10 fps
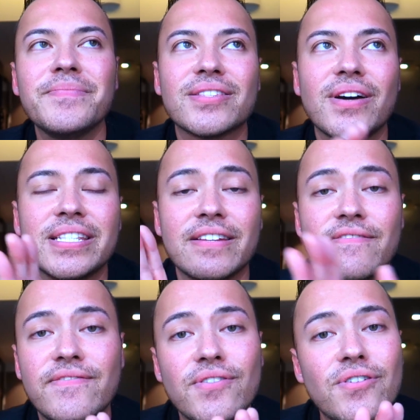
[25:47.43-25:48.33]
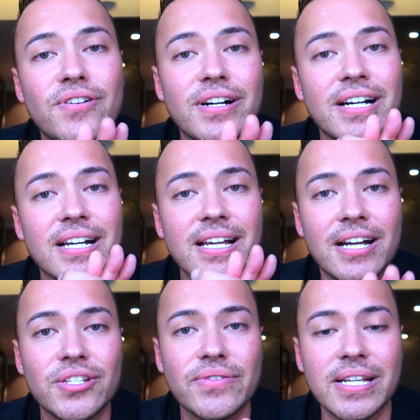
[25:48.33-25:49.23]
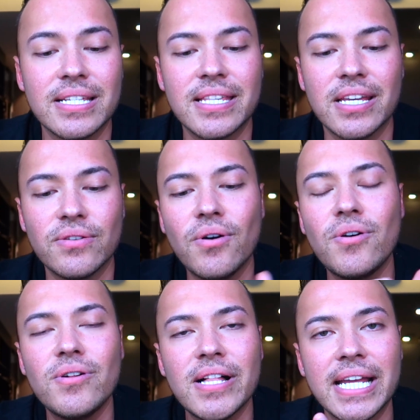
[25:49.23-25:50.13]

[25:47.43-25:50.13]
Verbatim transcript: so I did 4 countries in all.